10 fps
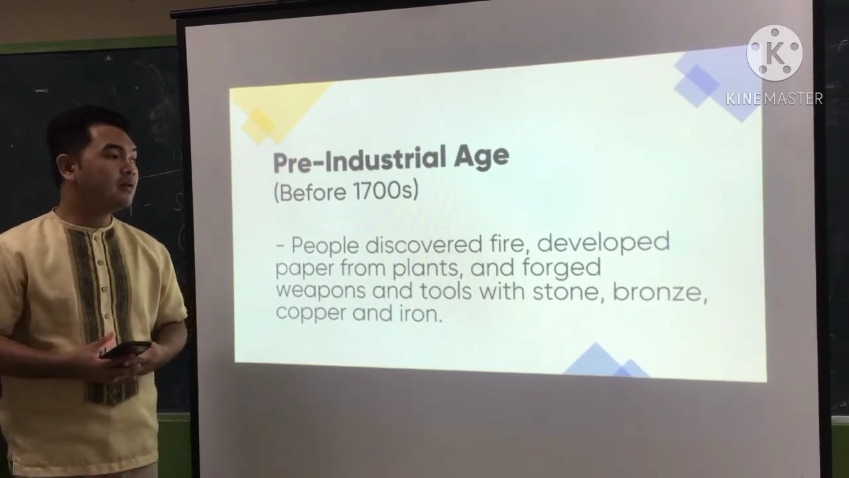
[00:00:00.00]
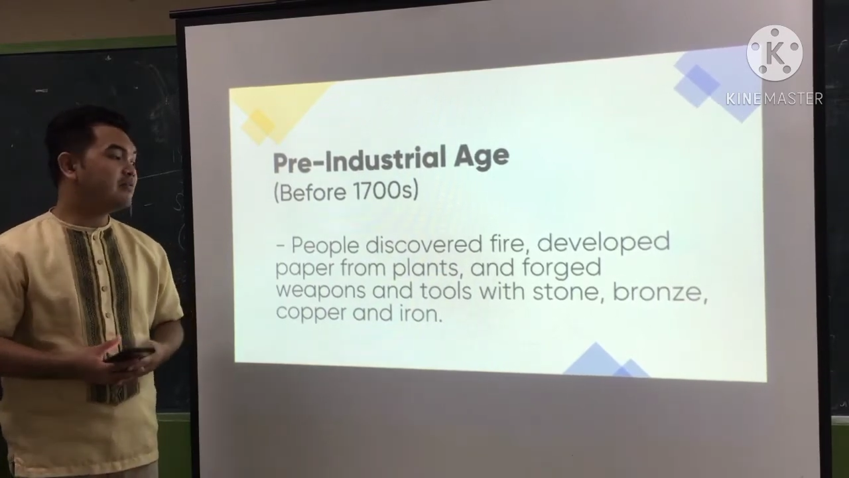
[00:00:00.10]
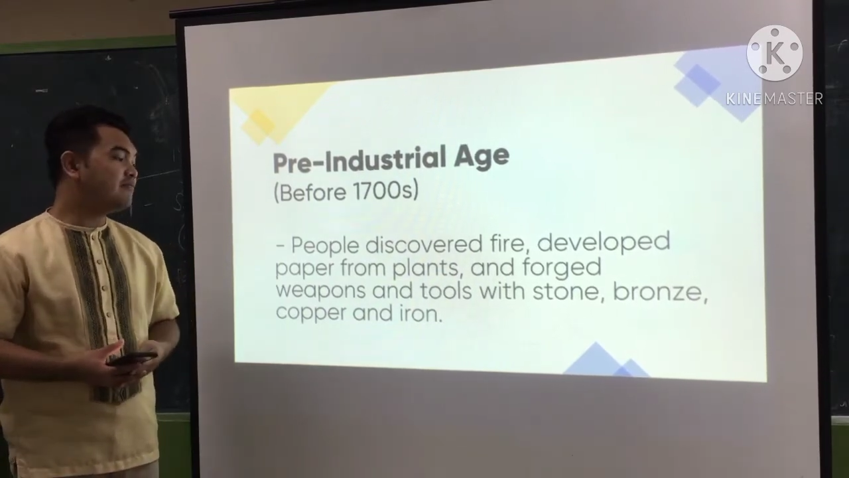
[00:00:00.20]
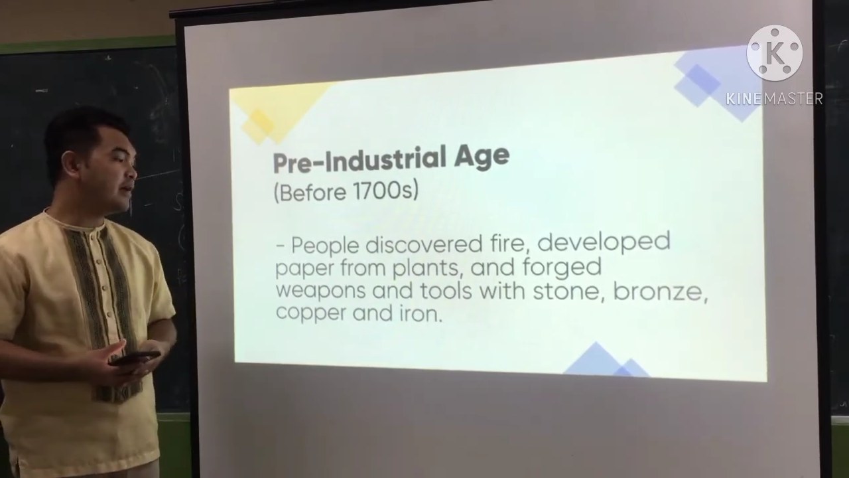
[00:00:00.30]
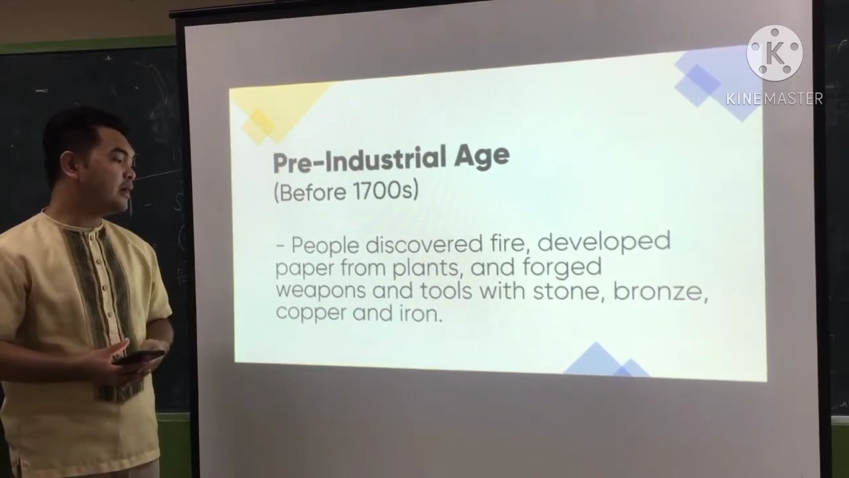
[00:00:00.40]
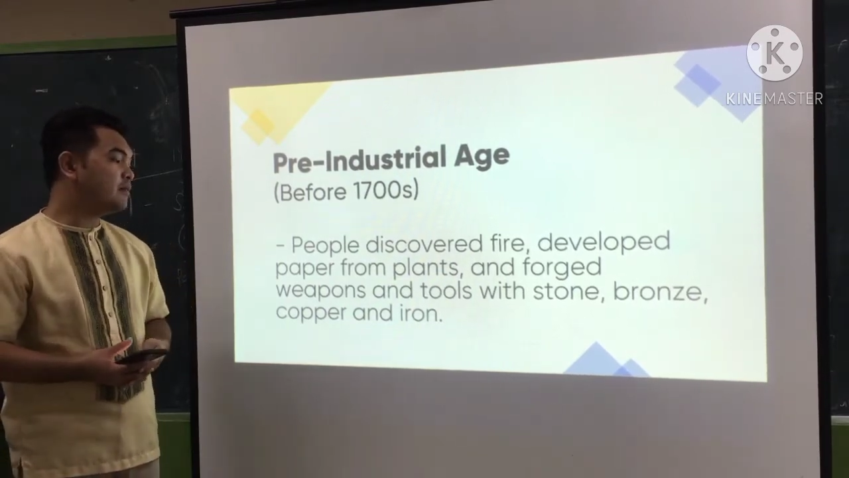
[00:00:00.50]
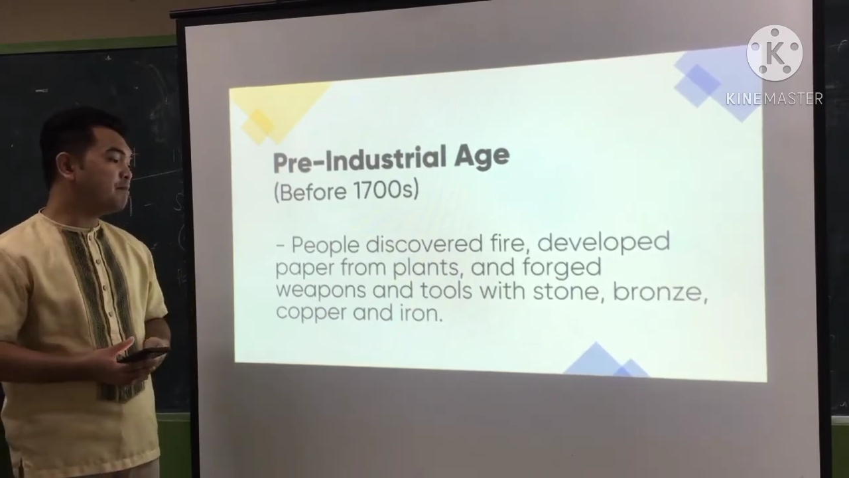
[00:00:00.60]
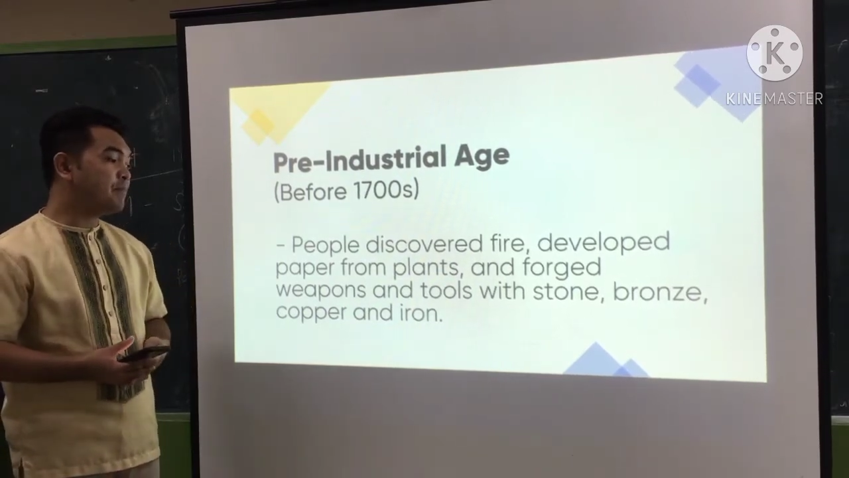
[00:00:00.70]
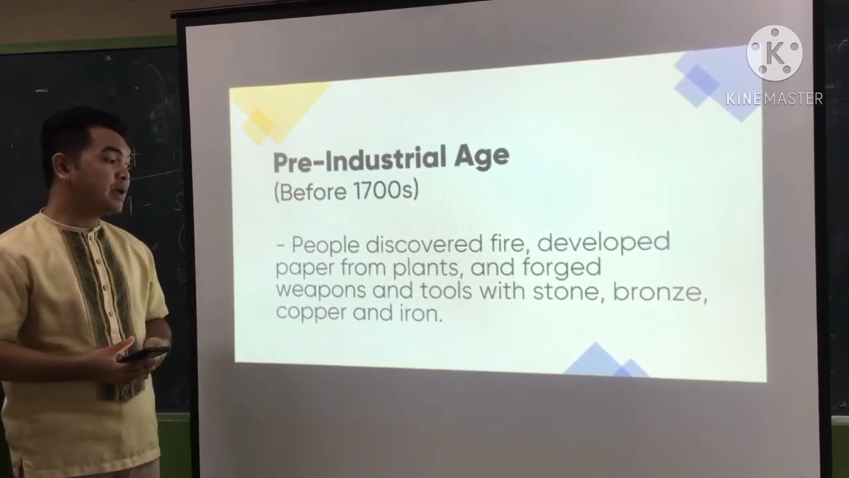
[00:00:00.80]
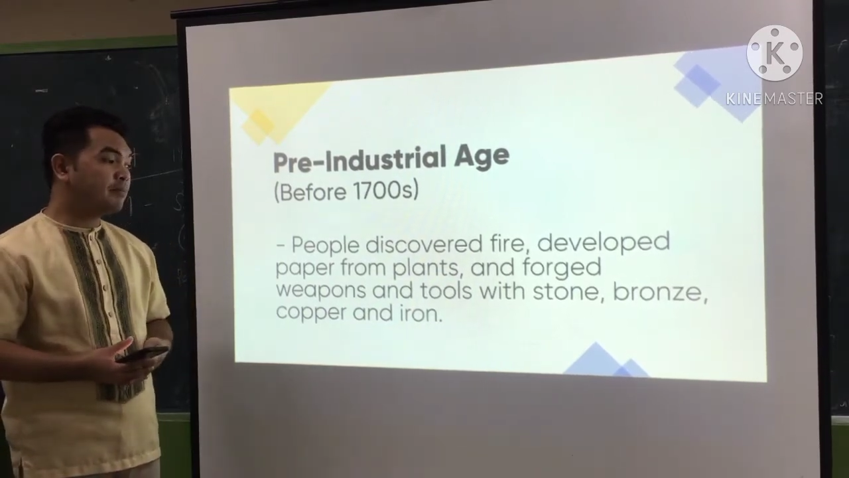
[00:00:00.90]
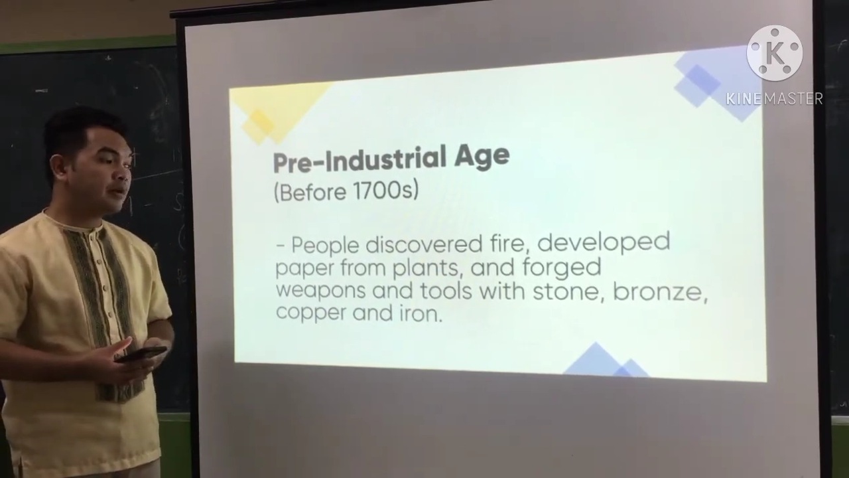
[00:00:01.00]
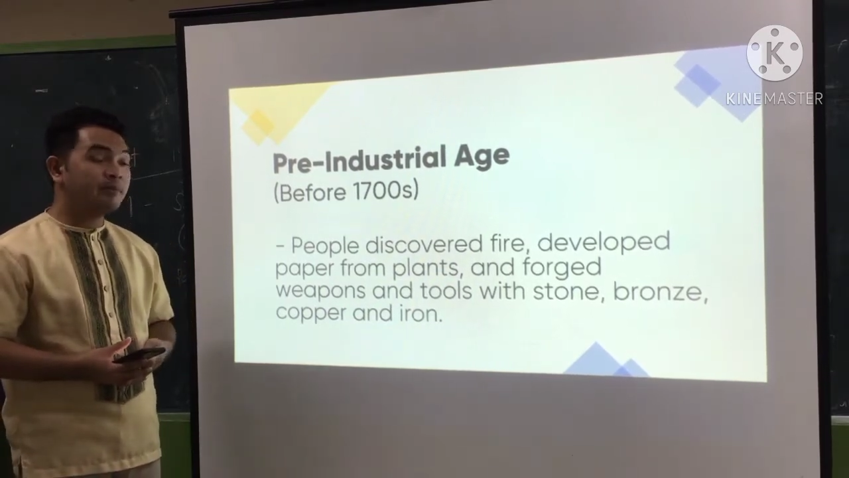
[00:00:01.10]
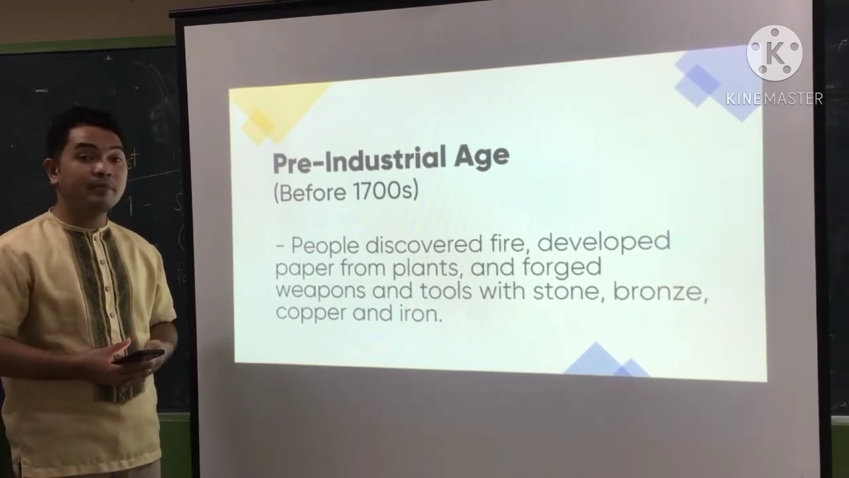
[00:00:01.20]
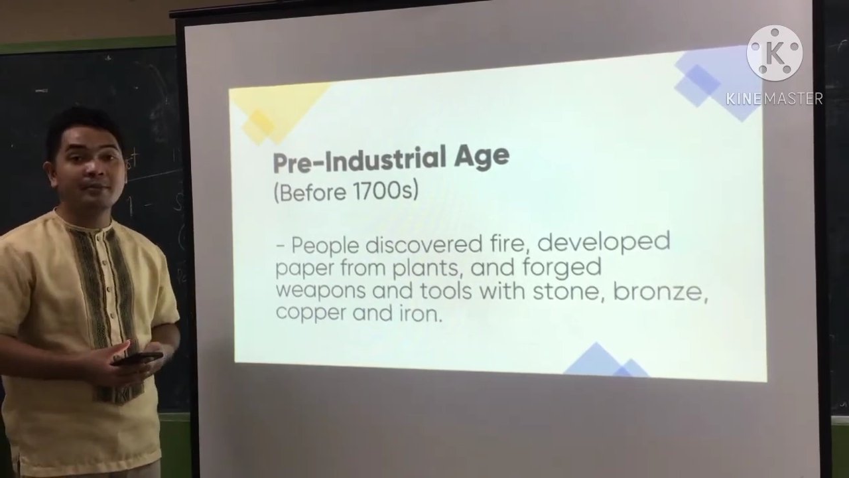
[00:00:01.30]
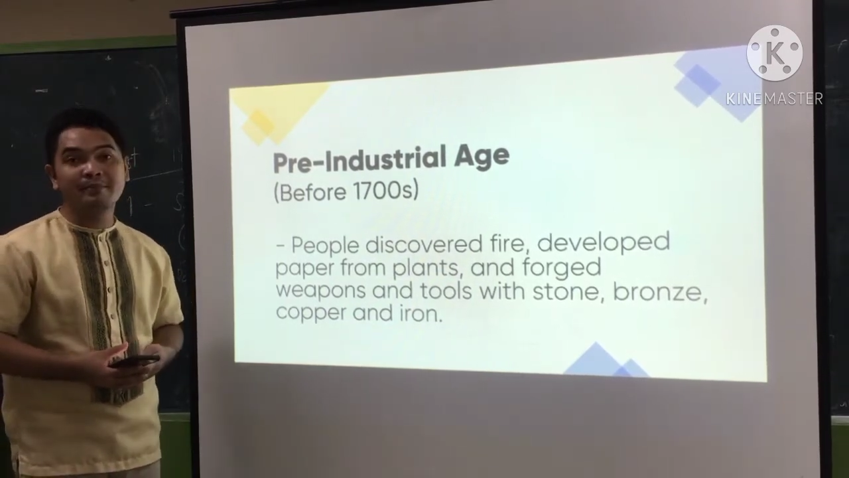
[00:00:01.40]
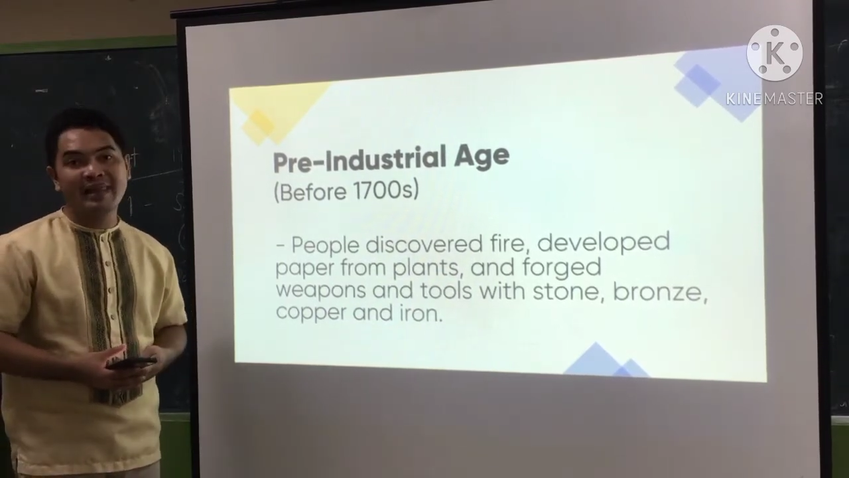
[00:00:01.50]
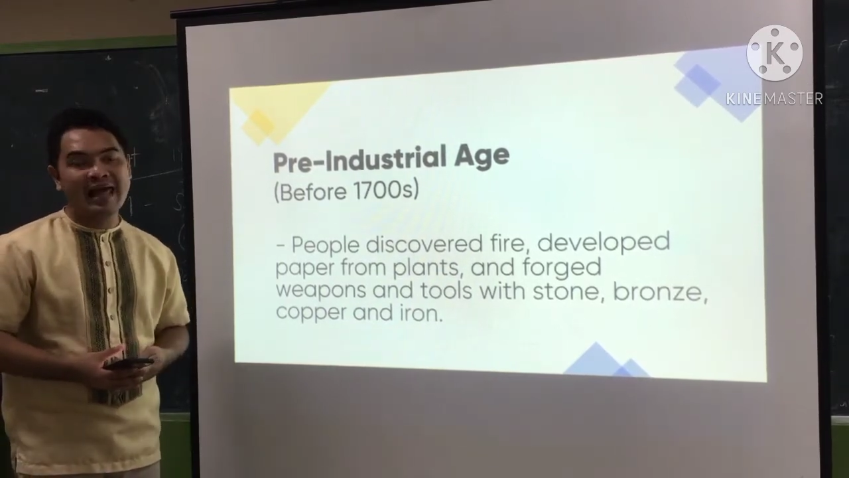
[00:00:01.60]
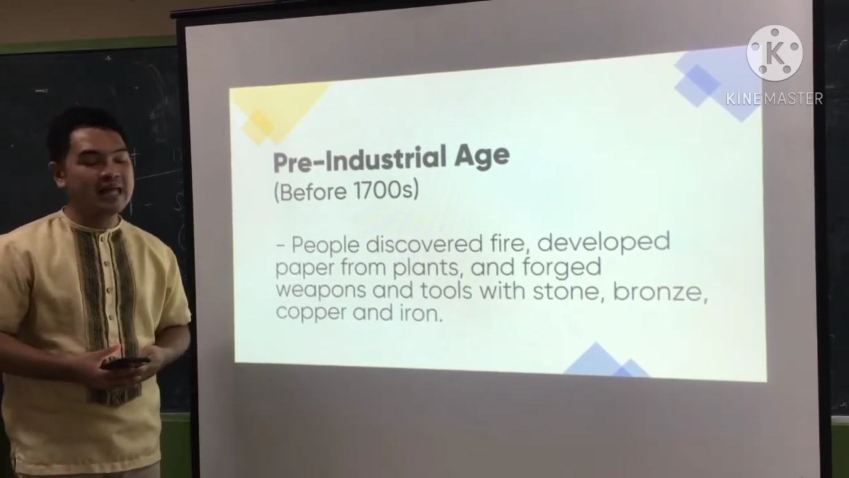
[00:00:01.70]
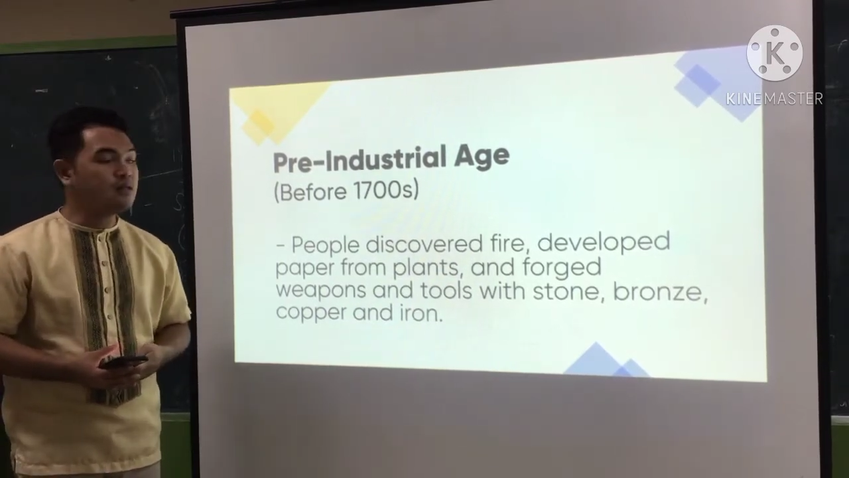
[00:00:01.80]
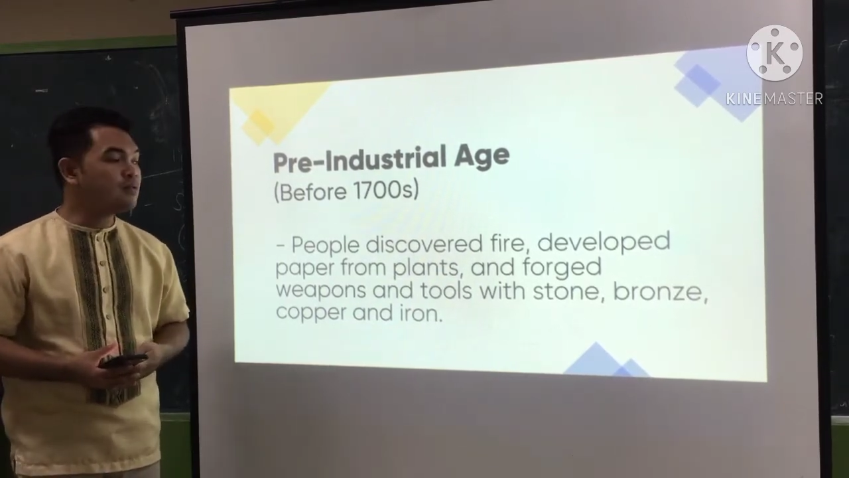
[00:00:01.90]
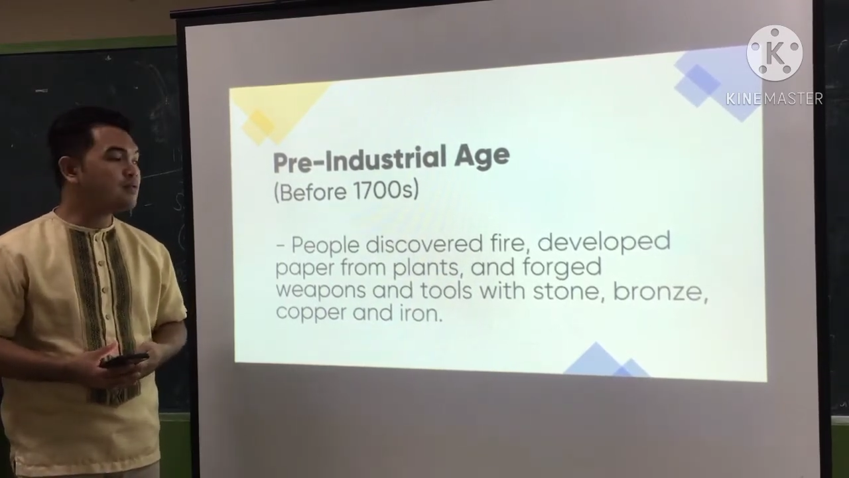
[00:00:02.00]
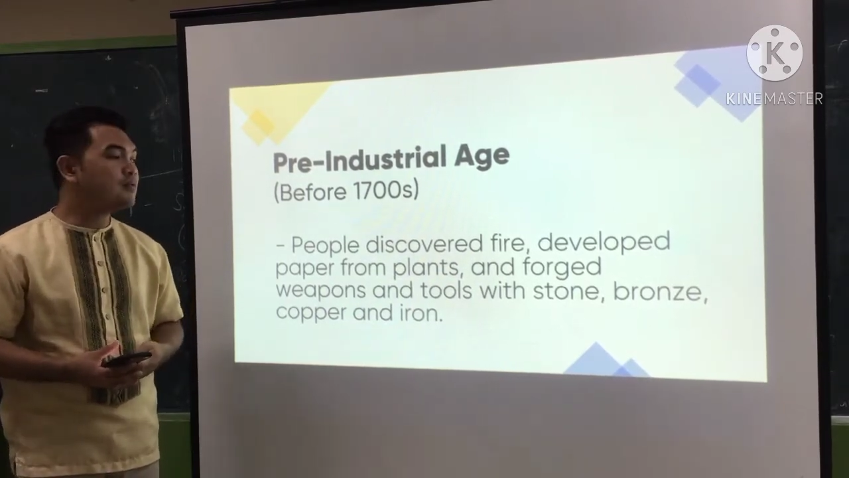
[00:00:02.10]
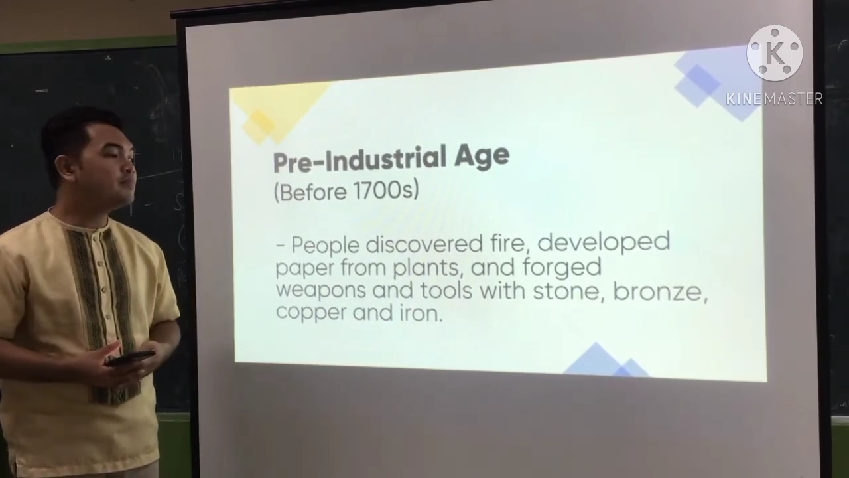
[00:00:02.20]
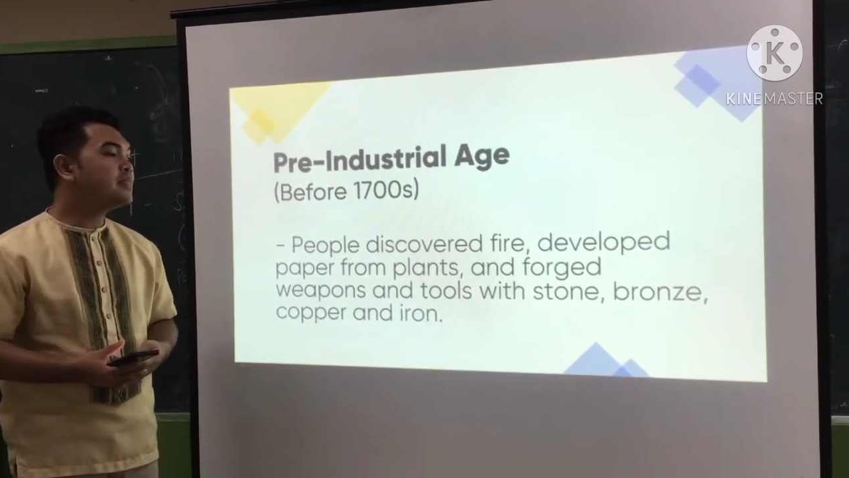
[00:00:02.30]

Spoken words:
develop paper for plants,